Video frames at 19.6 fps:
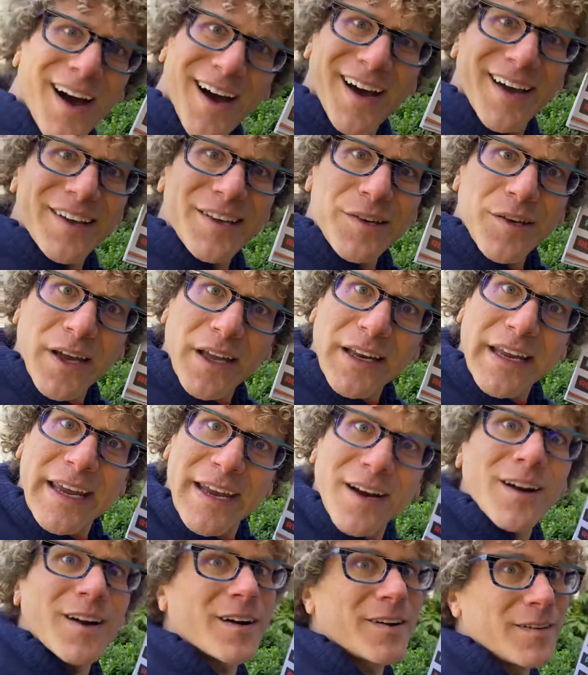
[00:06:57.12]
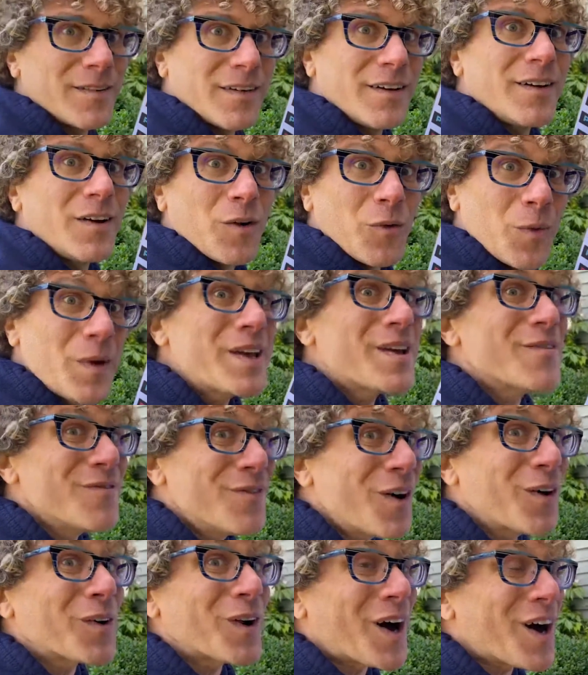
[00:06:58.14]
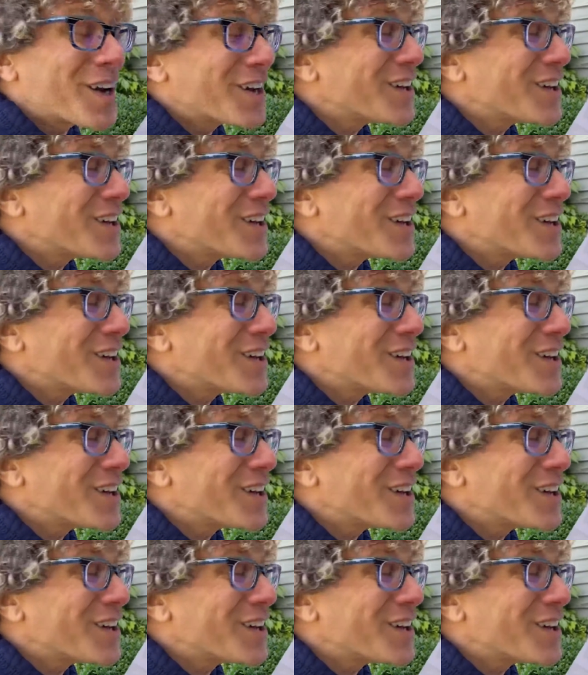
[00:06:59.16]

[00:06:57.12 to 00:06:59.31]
You can hear, we can vote on a